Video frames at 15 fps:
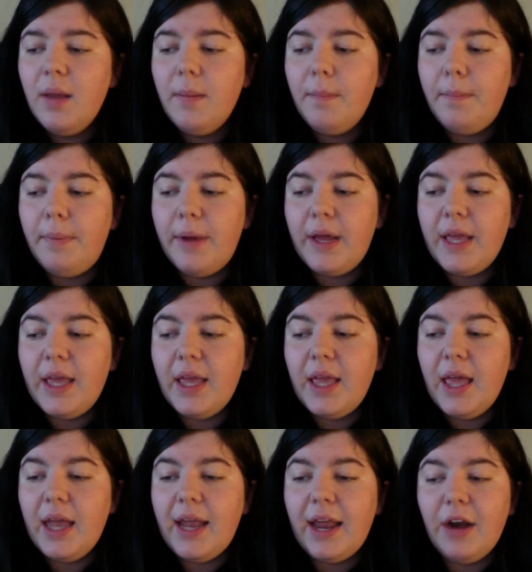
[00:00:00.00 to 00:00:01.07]
But,
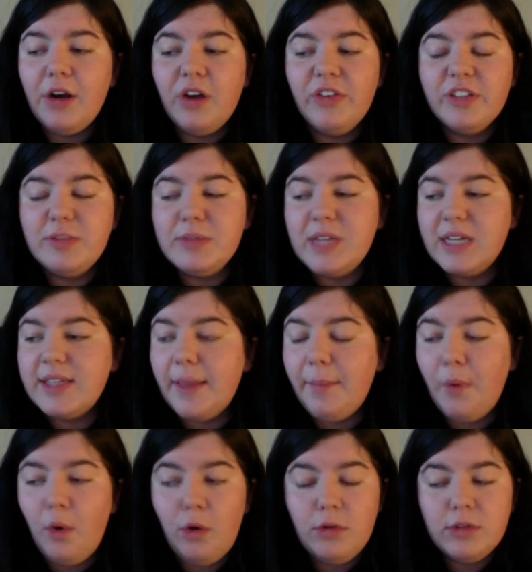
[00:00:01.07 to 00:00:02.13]
and I don't know if it's because I'm
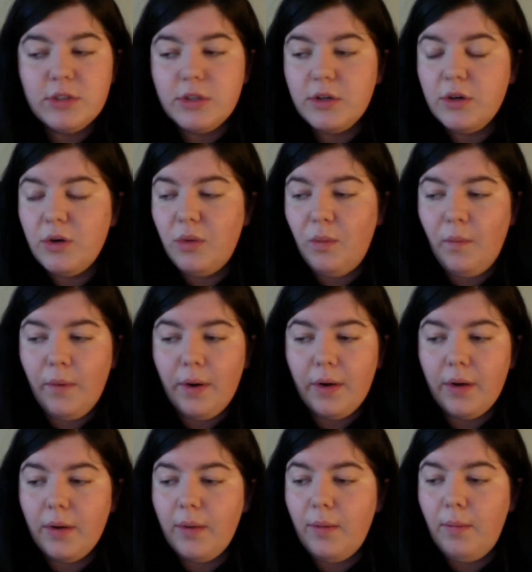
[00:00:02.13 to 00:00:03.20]
older
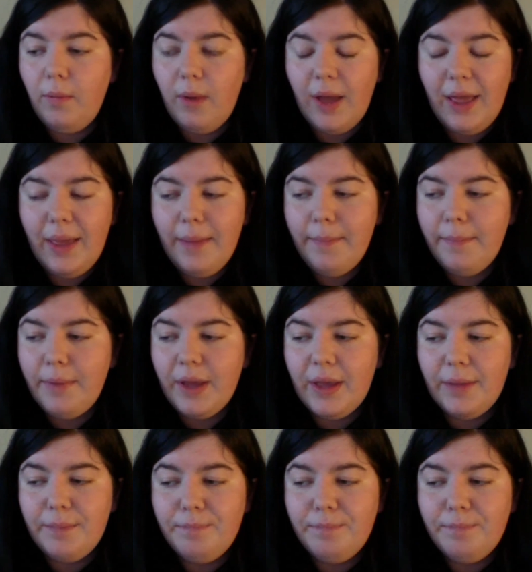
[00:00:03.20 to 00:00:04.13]
or what, but